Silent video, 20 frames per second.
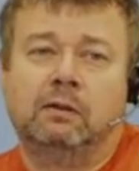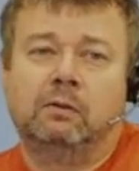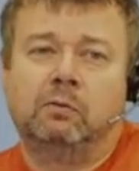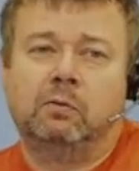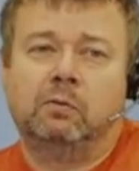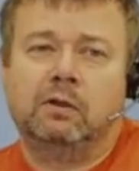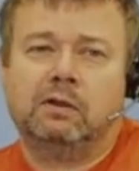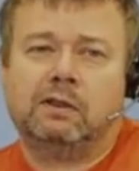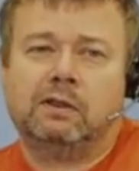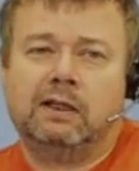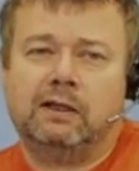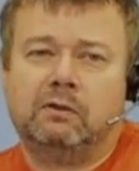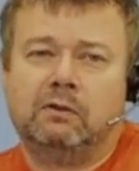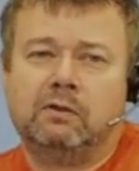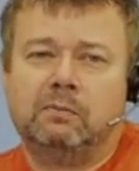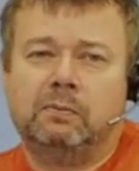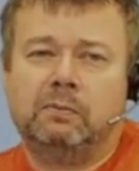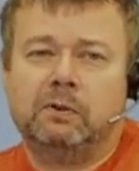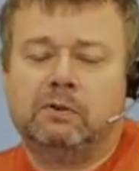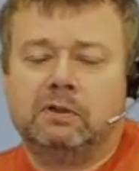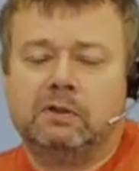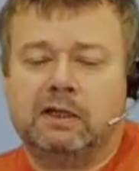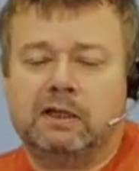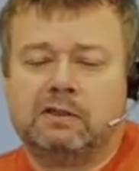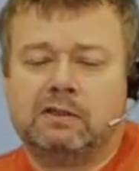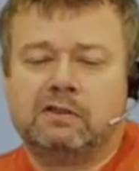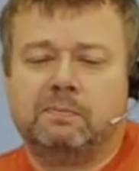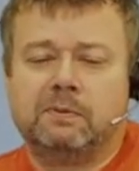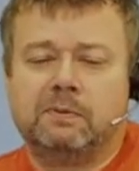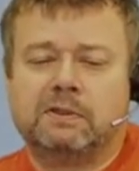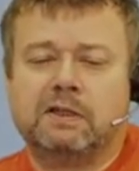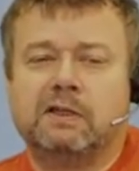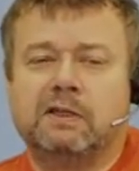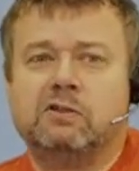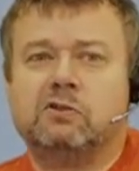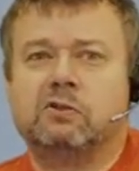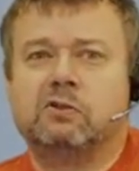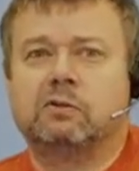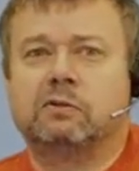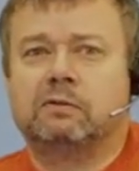While cloud computing has the
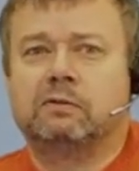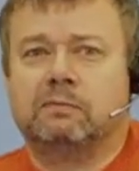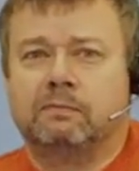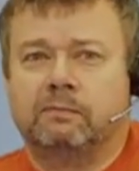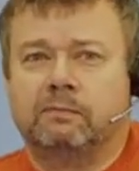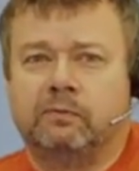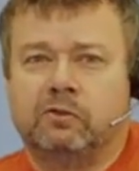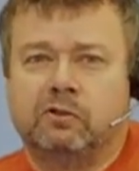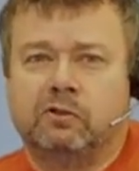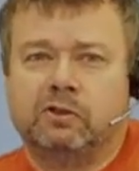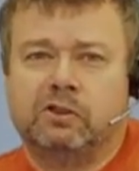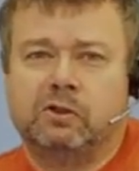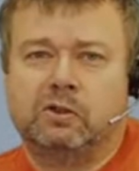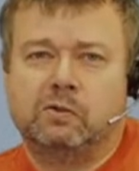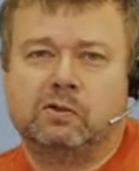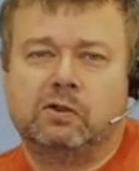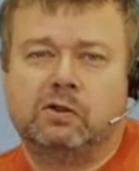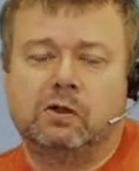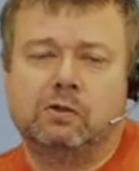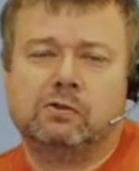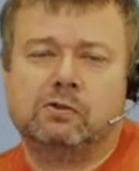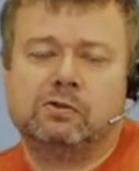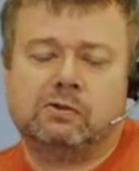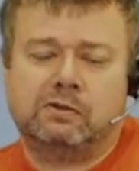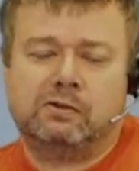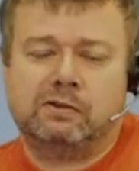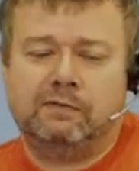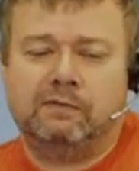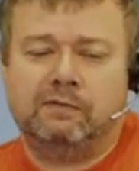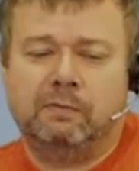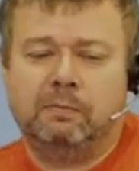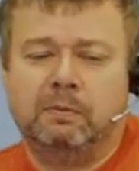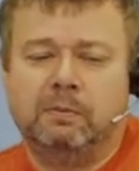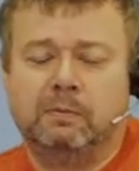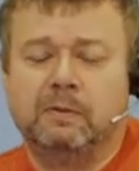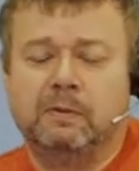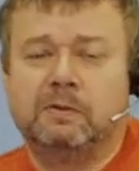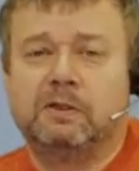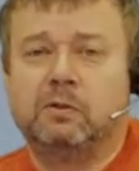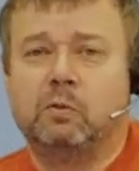potential to reduce costs if
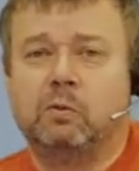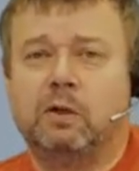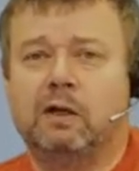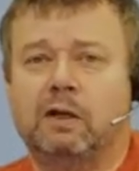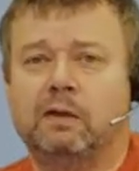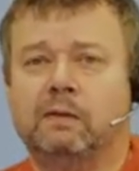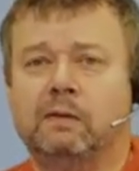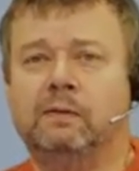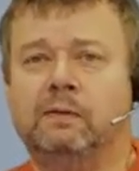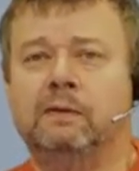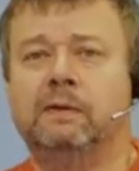implemented well,